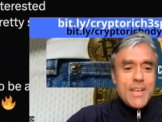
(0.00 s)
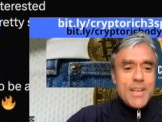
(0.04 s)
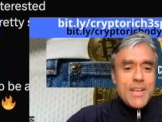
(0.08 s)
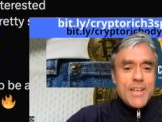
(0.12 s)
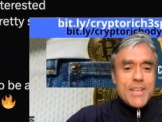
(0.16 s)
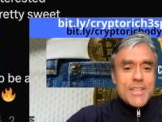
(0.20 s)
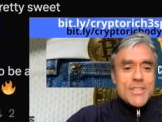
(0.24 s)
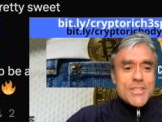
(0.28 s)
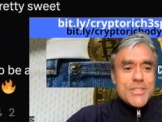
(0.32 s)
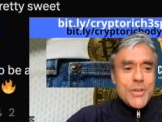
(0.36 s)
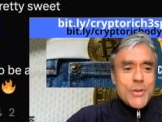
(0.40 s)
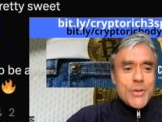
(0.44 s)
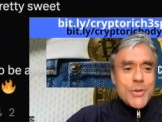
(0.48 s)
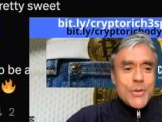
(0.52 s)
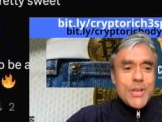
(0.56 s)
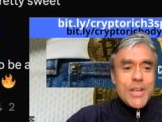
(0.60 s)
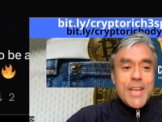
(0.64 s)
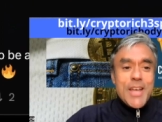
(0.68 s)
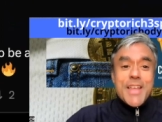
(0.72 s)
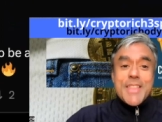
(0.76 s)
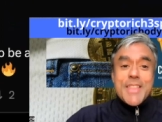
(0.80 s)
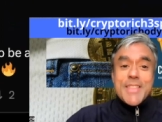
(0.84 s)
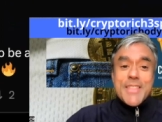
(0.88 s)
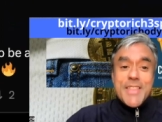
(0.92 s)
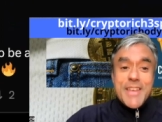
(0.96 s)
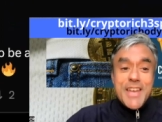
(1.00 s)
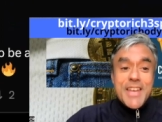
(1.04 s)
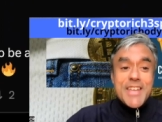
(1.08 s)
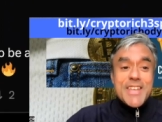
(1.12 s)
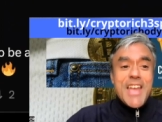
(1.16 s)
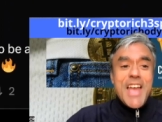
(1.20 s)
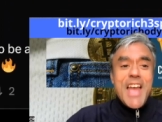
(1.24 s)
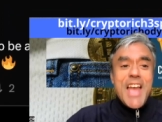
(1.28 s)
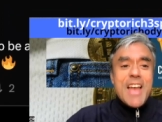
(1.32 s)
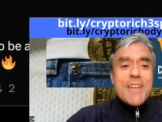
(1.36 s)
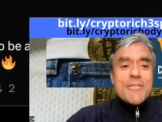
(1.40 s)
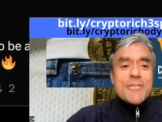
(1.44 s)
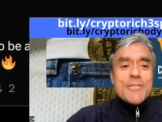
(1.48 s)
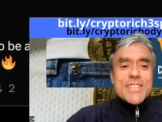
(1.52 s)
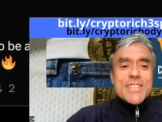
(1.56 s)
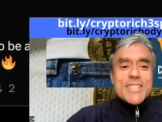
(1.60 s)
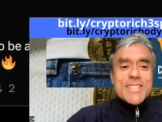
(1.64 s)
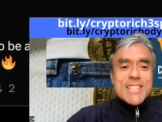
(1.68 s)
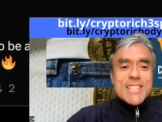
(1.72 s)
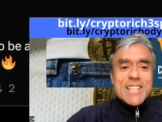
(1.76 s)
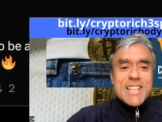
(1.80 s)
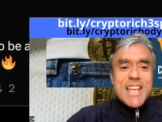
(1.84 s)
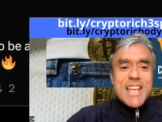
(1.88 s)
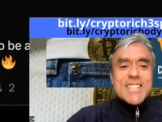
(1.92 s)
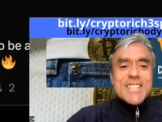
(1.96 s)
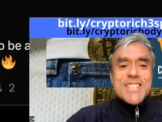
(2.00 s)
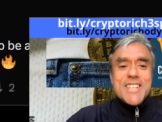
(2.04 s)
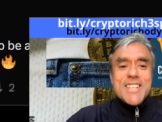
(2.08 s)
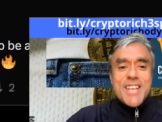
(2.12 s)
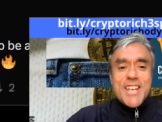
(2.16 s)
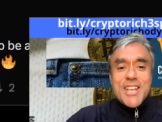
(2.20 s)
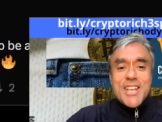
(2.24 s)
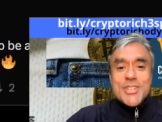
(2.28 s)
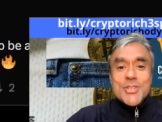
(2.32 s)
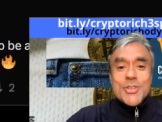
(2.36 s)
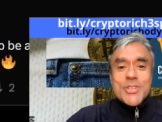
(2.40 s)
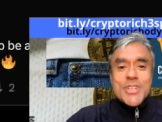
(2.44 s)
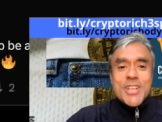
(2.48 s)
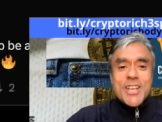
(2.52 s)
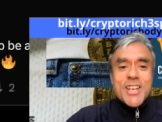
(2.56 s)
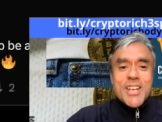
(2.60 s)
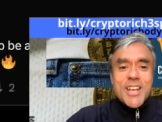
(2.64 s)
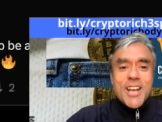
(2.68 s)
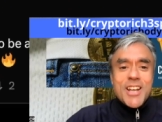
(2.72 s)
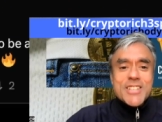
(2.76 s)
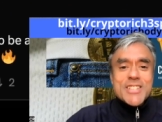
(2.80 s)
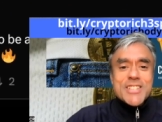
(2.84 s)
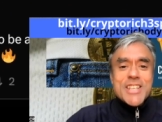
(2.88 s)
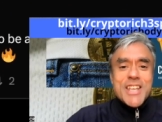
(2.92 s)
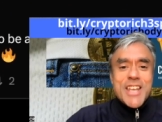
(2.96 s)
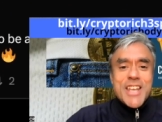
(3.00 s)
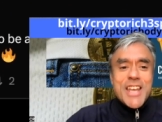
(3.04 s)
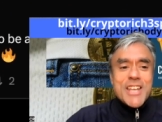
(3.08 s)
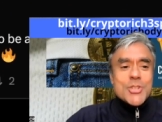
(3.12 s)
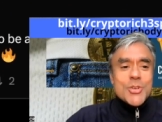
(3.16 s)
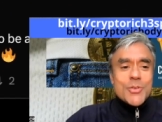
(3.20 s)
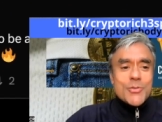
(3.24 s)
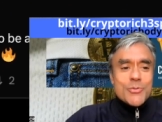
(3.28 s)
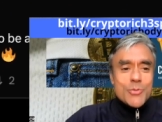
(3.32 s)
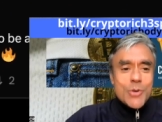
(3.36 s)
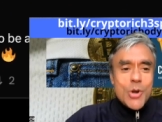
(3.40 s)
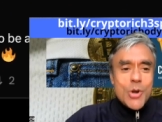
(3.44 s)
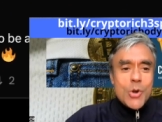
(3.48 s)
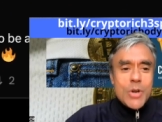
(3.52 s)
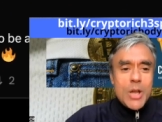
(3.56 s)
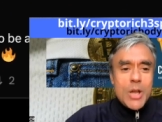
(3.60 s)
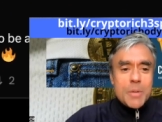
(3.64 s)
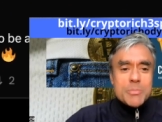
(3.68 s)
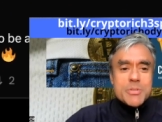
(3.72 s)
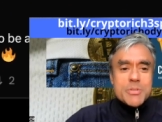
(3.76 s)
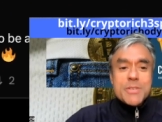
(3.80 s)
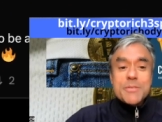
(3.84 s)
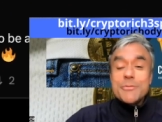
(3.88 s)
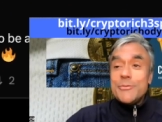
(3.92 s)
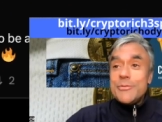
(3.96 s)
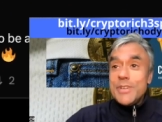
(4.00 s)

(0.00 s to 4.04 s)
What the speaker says: So There you have it. Celestia is on the cutting edge of roll-ups.